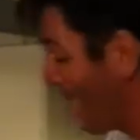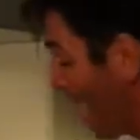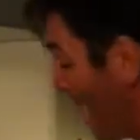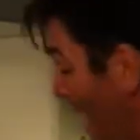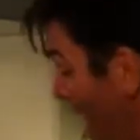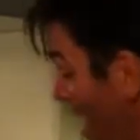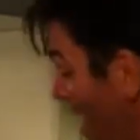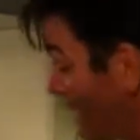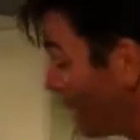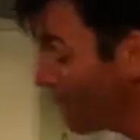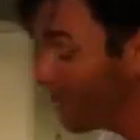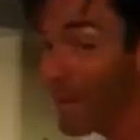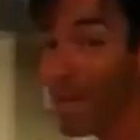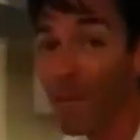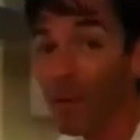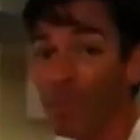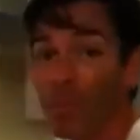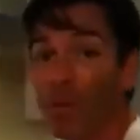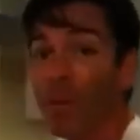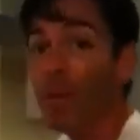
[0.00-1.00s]
and
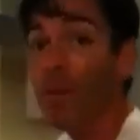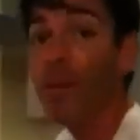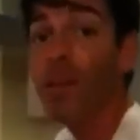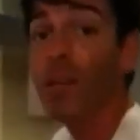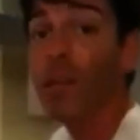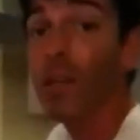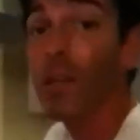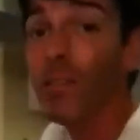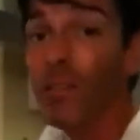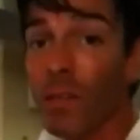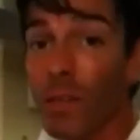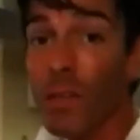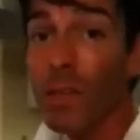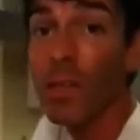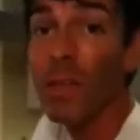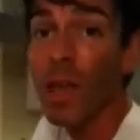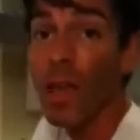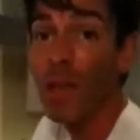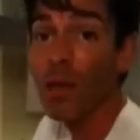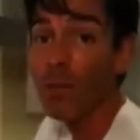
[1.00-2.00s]
make believe it
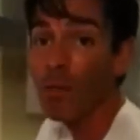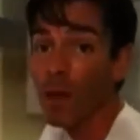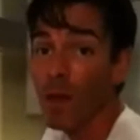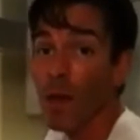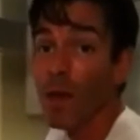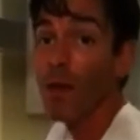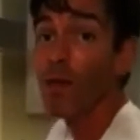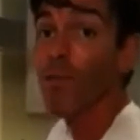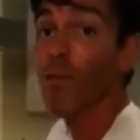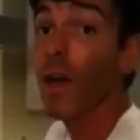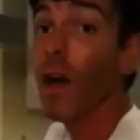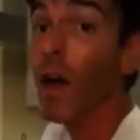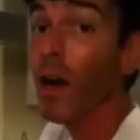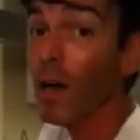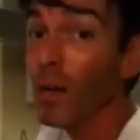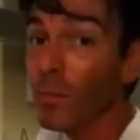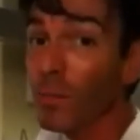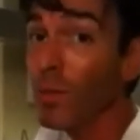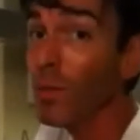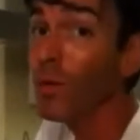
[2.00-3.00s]
came
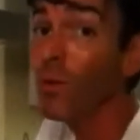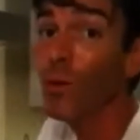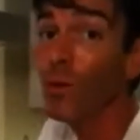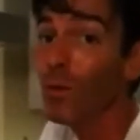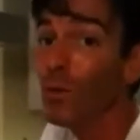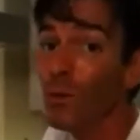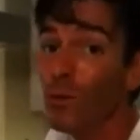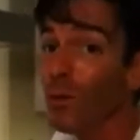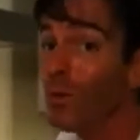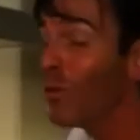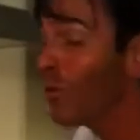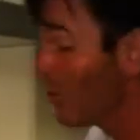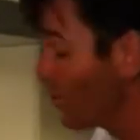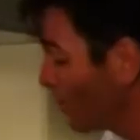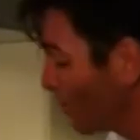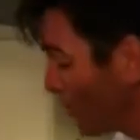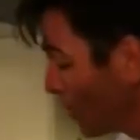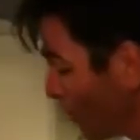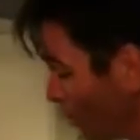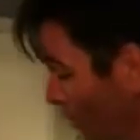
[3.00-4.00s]
from you.
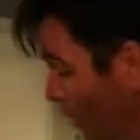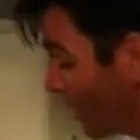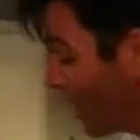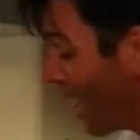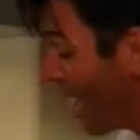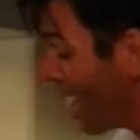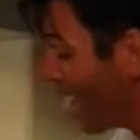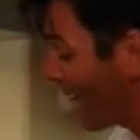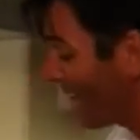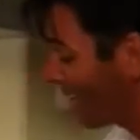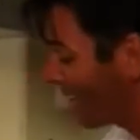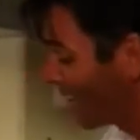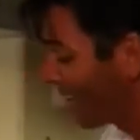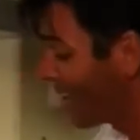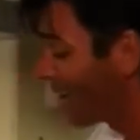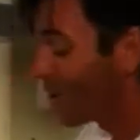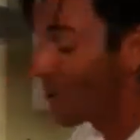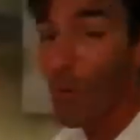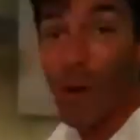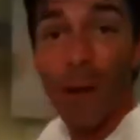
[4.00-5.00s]
Yeah.
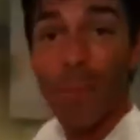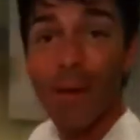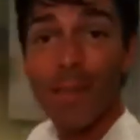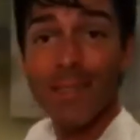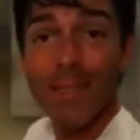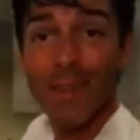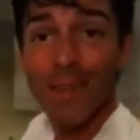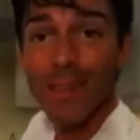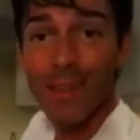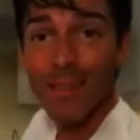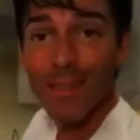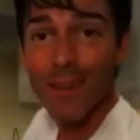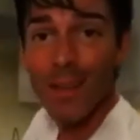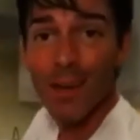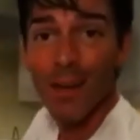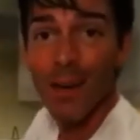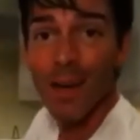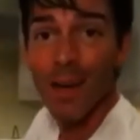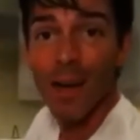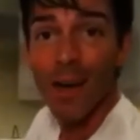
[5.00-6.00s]
Why am I singing that
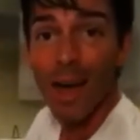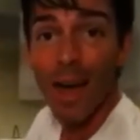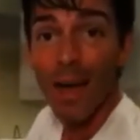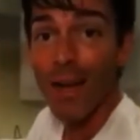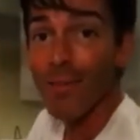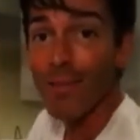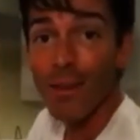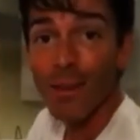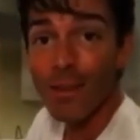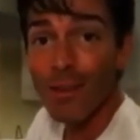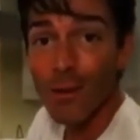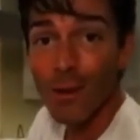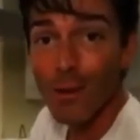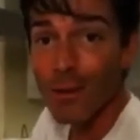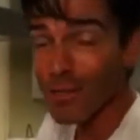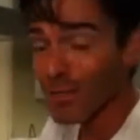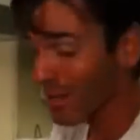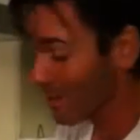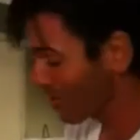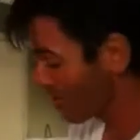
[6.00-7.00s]
song? I have not
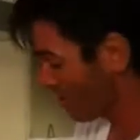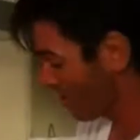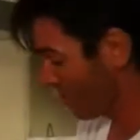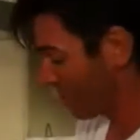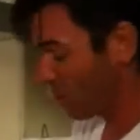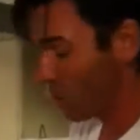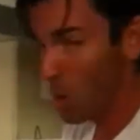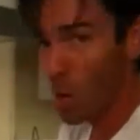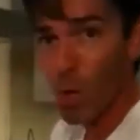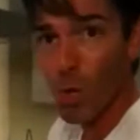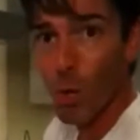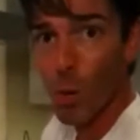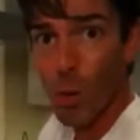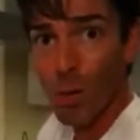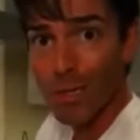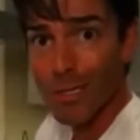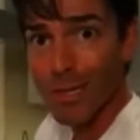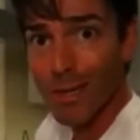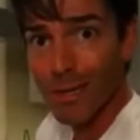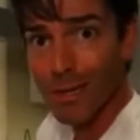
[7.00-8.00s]
heard
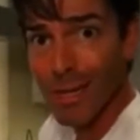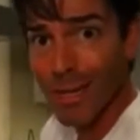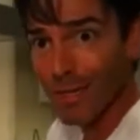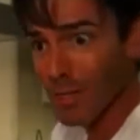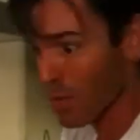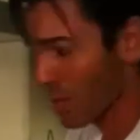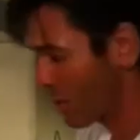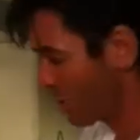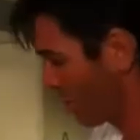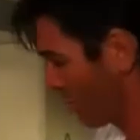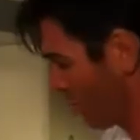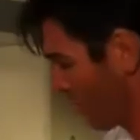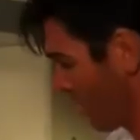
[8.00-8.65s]
or sung that song in